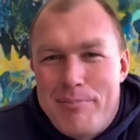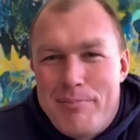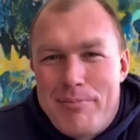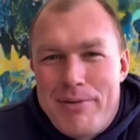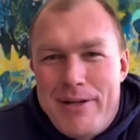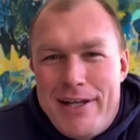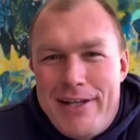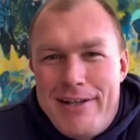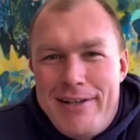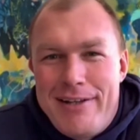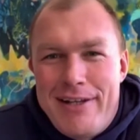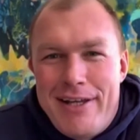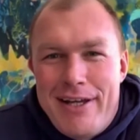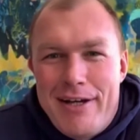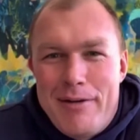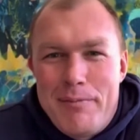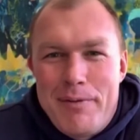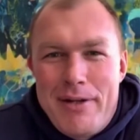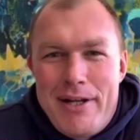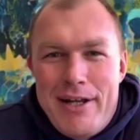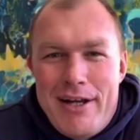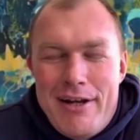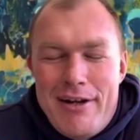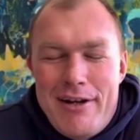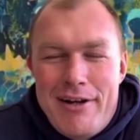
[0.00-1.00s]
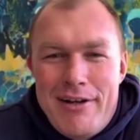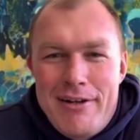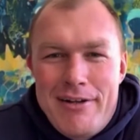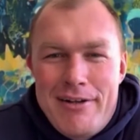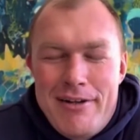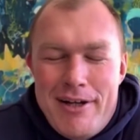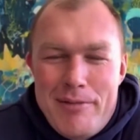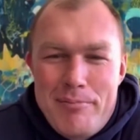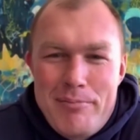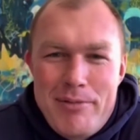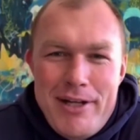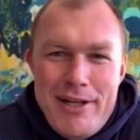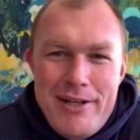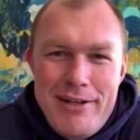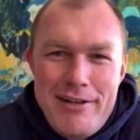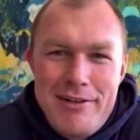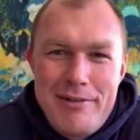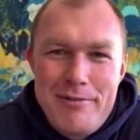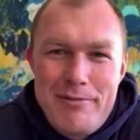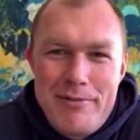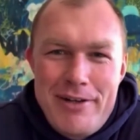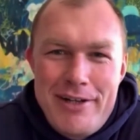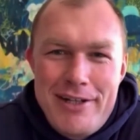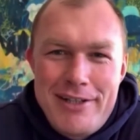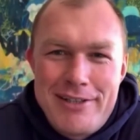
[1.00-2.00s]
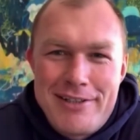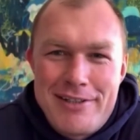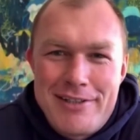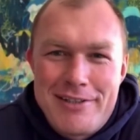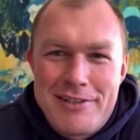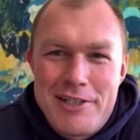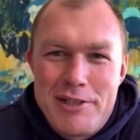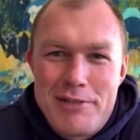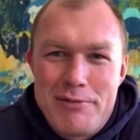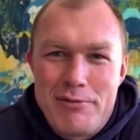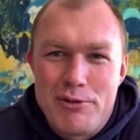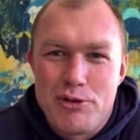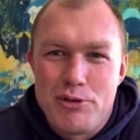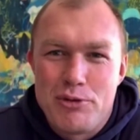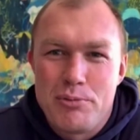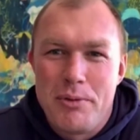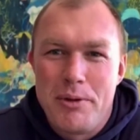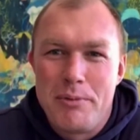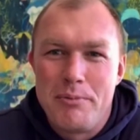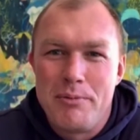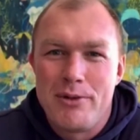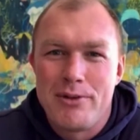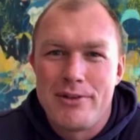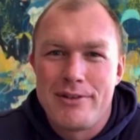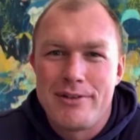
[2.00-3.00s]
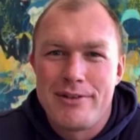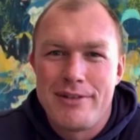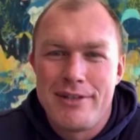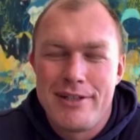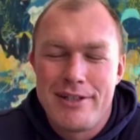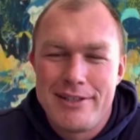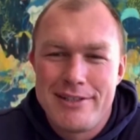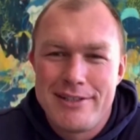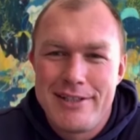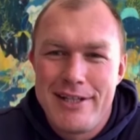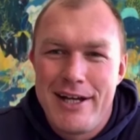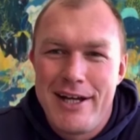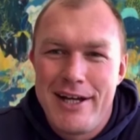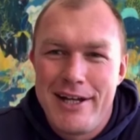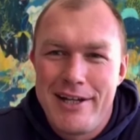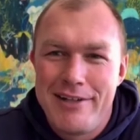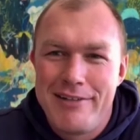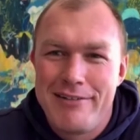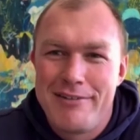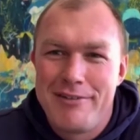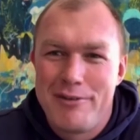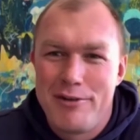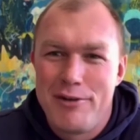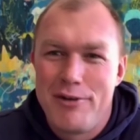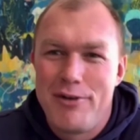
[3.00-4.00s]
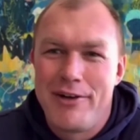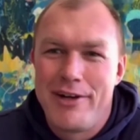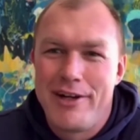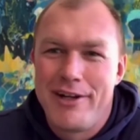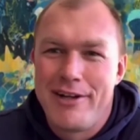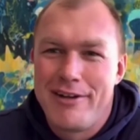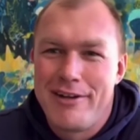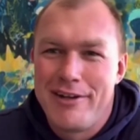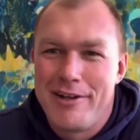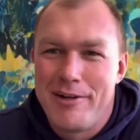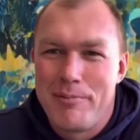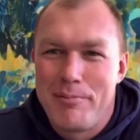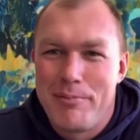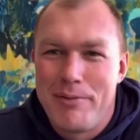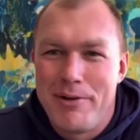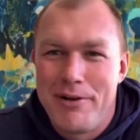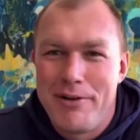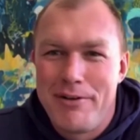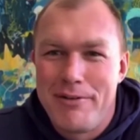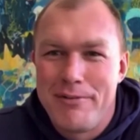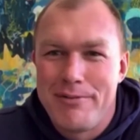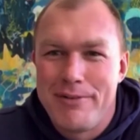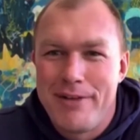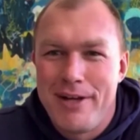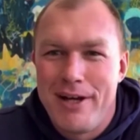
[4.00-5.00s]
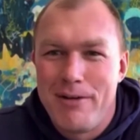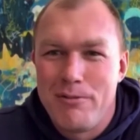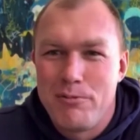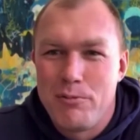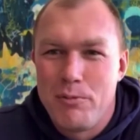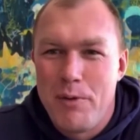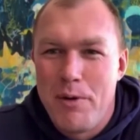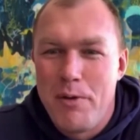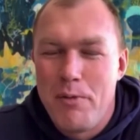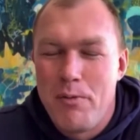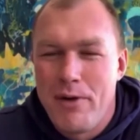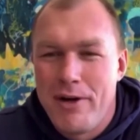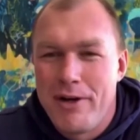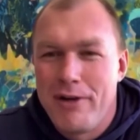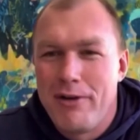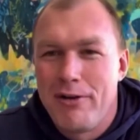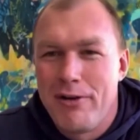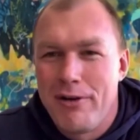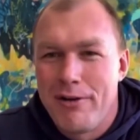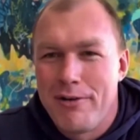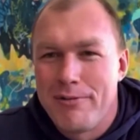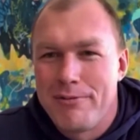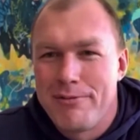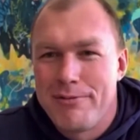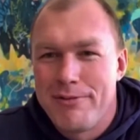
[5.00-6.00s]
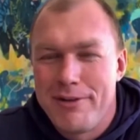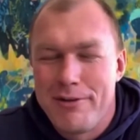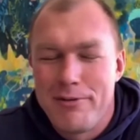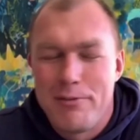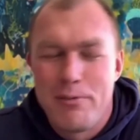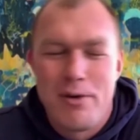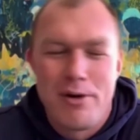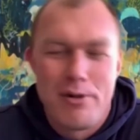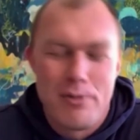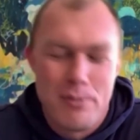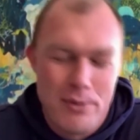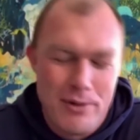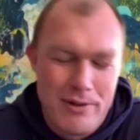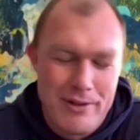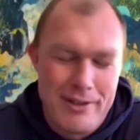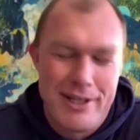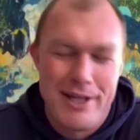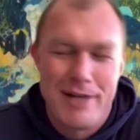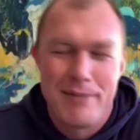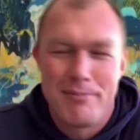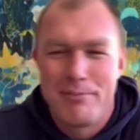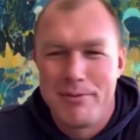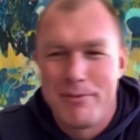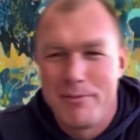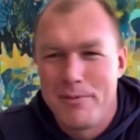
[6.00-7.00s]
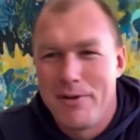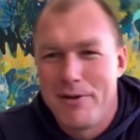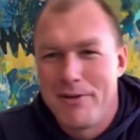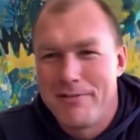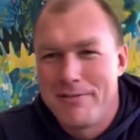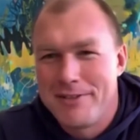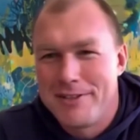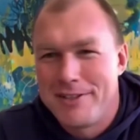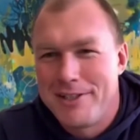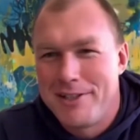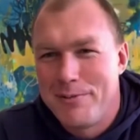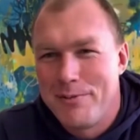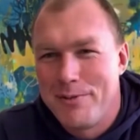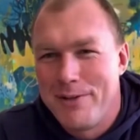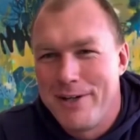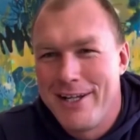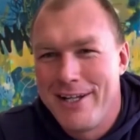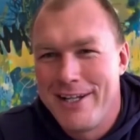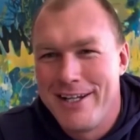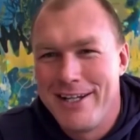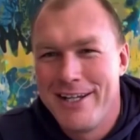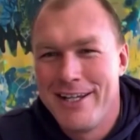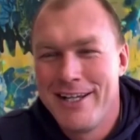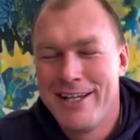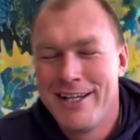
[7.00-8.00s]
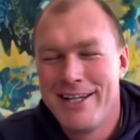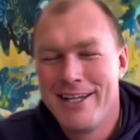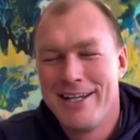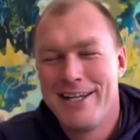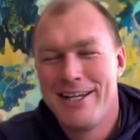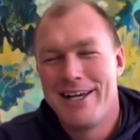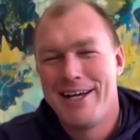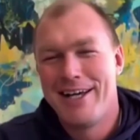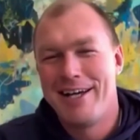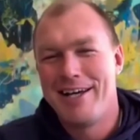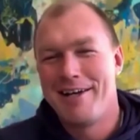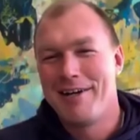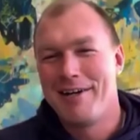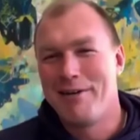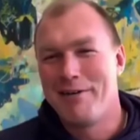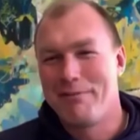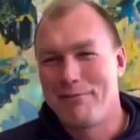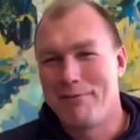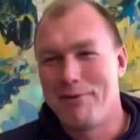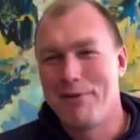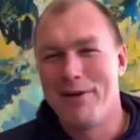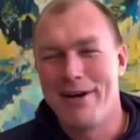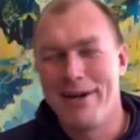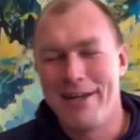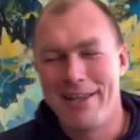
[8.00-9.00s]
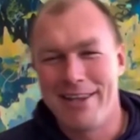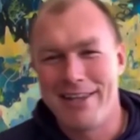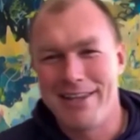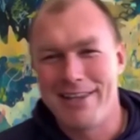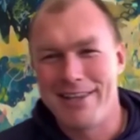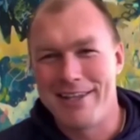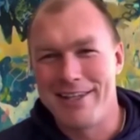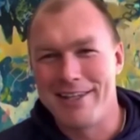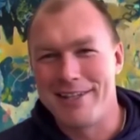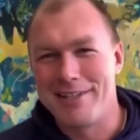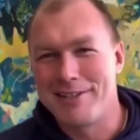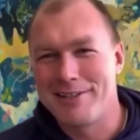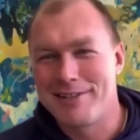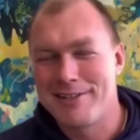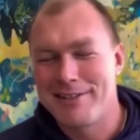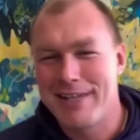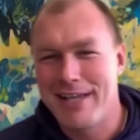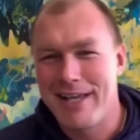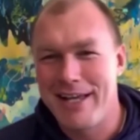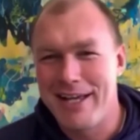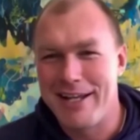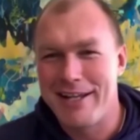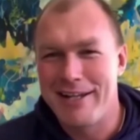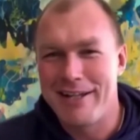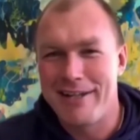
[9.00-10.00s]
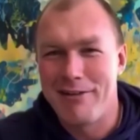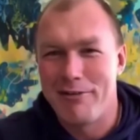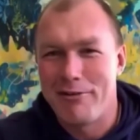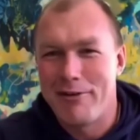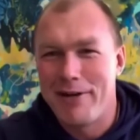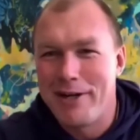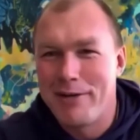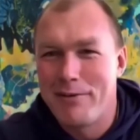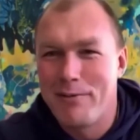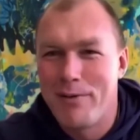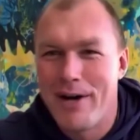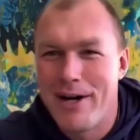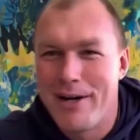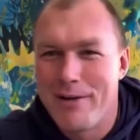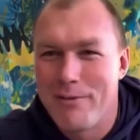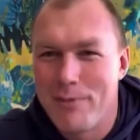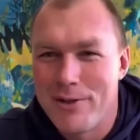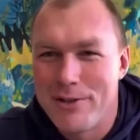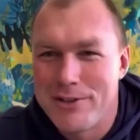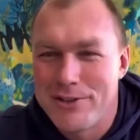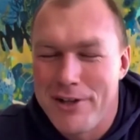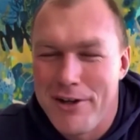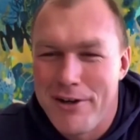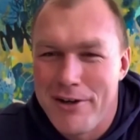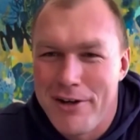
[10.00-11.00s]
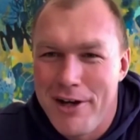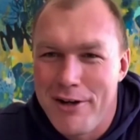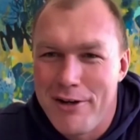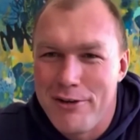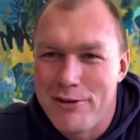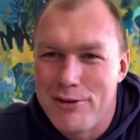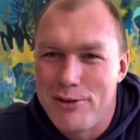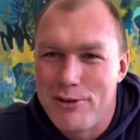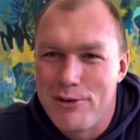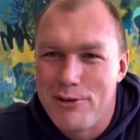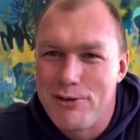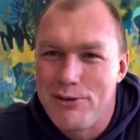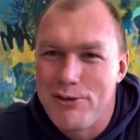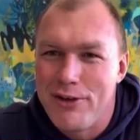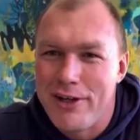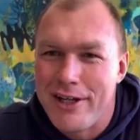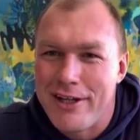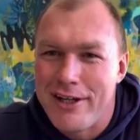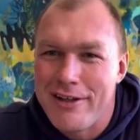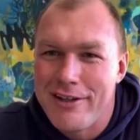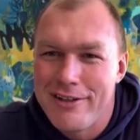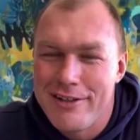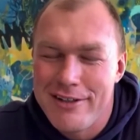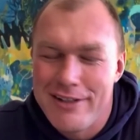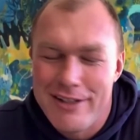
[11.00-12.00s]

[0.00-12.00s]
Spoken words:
Plenty. I mean, I played in a very successful Springbok side during a period of time. We won a lot of, one World Cup, and we obviously won a few other things. And red wine was our go-to drink